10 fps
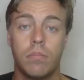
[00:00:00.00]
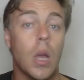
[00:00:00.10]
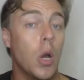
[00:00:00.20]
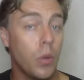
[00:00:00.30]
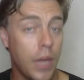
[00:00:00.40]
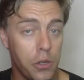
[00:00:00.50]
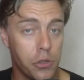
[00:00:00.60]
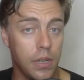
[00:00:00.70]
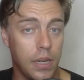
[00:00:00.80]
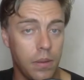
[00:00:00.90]

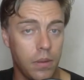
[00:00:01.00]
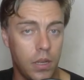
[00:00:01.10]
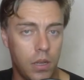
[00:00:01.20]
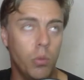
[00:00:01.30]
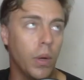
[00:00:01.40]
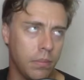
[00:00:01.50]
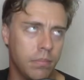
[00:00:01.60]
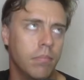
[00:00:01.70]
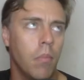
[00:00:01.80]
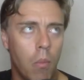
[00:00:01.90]
Occasionally, well,
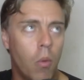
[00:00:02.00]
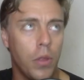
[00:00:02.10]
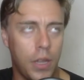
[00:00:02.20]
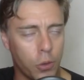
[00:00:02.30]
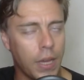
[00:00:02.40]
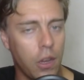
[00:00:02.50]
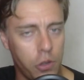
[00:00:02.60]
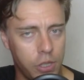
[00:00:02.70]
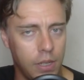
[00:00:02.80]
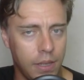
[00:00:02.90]
more than
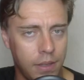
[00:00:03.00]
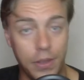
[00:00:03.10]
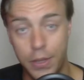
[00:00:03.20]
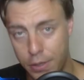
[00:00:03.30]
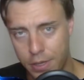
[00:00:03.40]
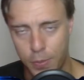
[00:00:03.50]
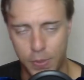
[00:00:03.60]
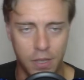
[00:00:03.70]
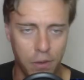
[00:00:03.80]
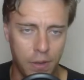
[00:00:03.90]
occasionally, this year
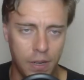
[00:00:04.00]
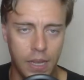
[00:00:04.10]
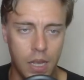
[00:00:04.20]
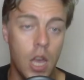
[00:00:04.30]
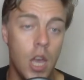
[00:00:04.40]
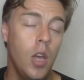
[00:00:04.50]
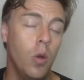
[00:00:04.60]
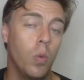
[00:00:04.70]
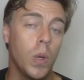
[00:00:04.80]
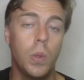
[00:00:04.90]
specifically,
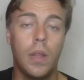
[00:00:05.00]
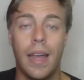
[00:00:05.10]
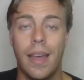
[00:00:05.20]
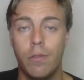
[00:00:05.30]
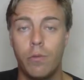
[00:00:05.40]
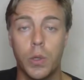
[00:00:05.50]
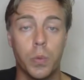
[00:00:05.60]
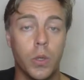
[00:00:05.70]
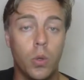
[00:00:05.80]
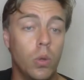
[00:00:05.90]
we will have what we
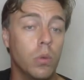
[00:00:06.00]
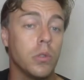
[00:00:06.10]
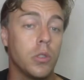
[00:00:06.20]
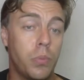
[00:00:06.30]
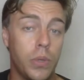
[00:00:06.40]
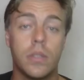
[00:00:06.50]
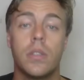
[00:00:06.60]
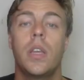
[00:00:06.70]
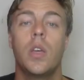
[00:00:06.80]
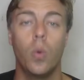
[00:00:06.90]
call sprint
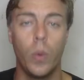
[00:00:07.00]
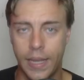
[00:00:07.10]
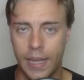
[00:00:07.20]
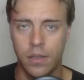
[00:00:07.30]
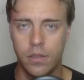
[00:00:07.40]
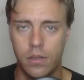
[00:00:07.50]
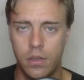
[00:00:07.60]
weekends.